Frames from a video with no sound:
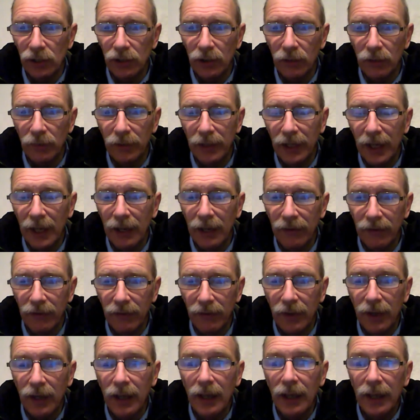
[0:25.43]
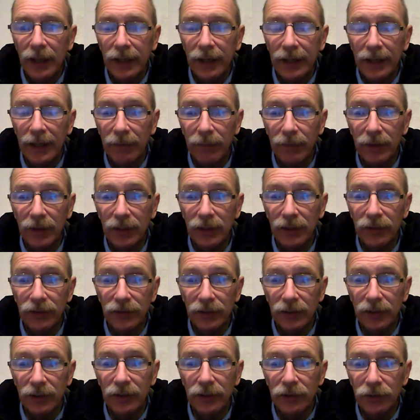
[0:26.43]
that we have can be
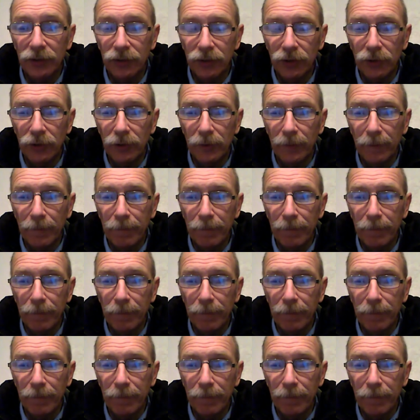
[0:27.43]
considered true.